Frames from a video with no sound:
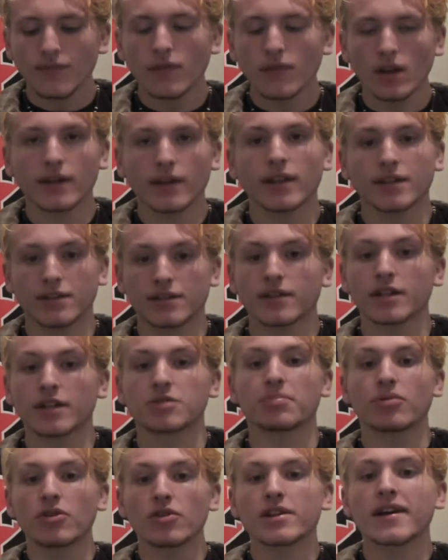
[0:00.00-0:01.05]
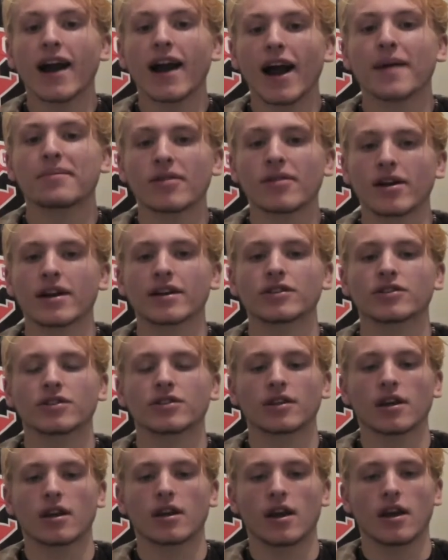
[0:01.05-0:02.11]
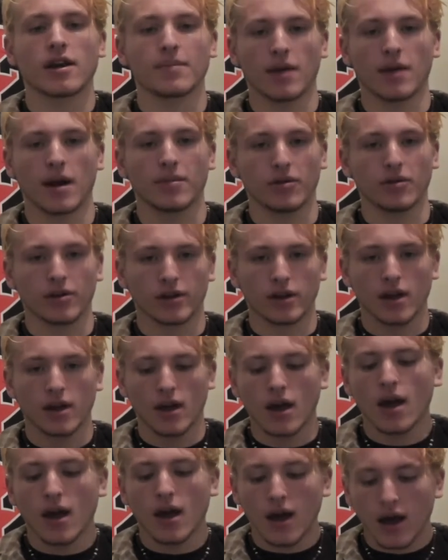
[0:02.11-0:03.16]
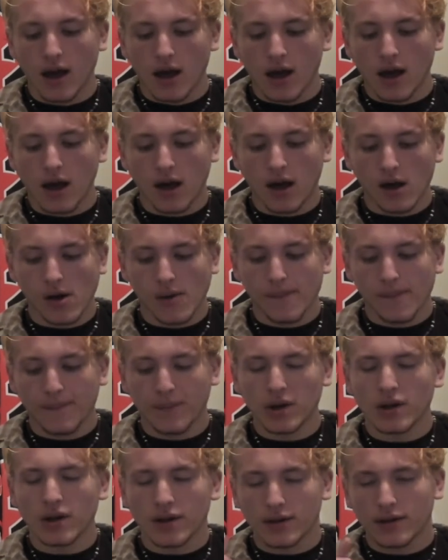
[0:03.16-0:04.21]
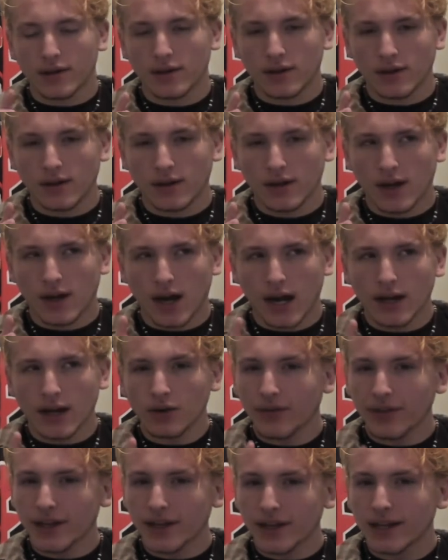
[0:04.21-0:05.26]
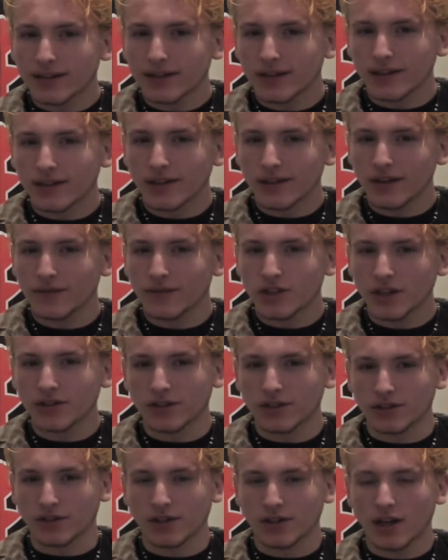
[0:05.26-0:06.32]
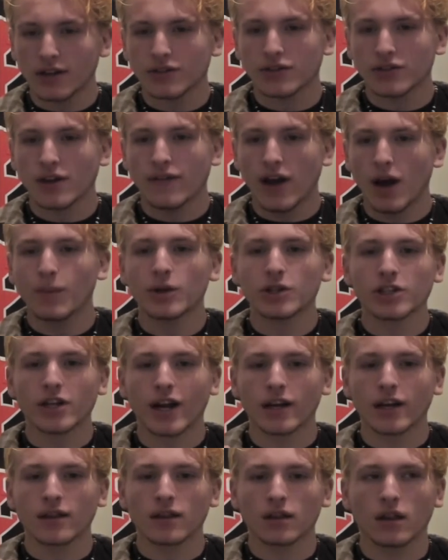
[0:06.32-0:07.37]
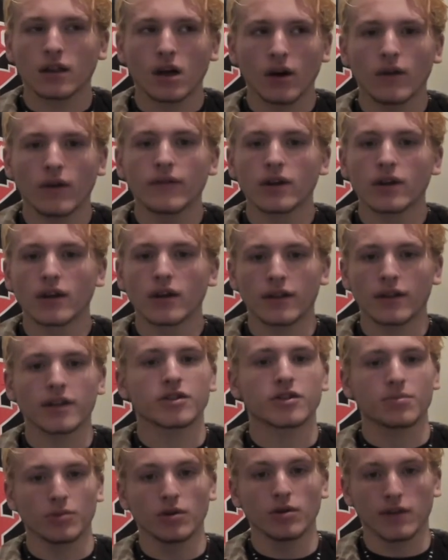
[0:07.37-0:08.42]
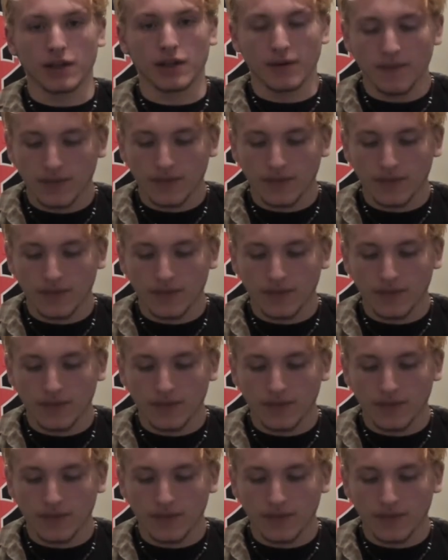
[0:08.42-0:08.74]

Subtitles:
like that's pretty high praise in my book. But I don't think I did it enough justice, honestly, of how much I loved this movie.